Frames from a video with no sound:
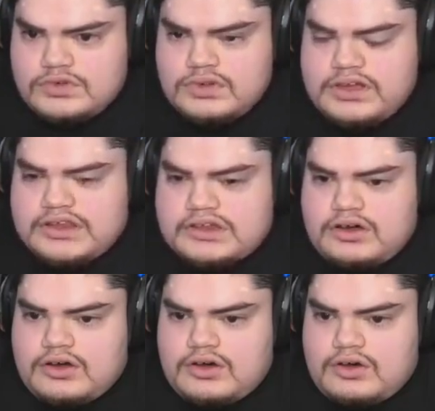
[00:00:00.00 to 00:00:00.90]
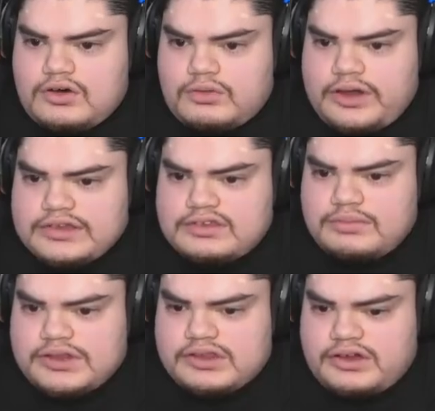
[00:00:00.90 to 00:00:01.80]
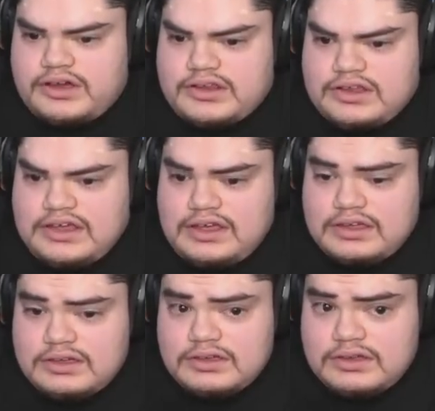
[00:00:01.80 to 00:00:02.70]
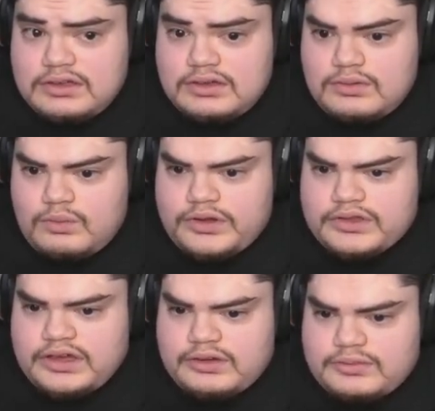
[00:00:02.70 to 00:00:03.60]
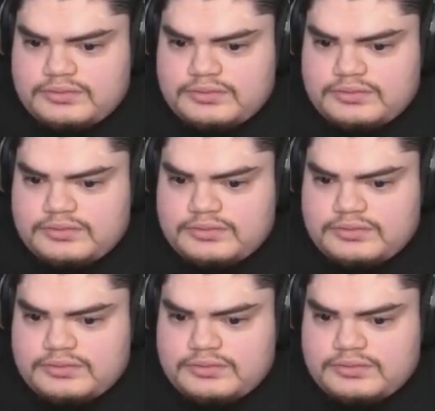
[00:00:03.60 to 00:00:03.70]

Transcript: Let's go right to Mr. Utley. One down.